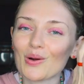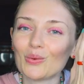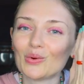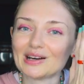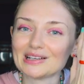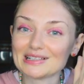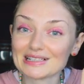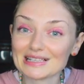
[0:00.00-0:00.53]

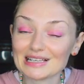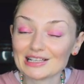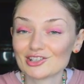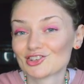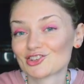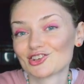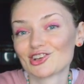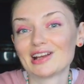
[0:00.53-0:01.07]
where I
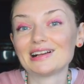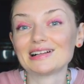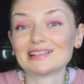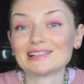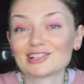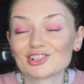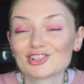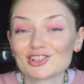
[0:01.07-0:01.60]
teach
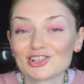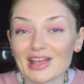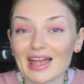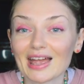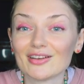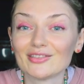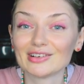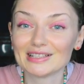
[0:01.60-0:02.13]
English
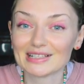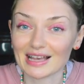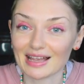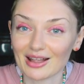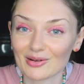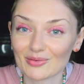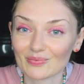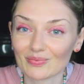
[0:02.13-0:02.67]
every
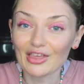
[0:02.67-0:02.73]
day.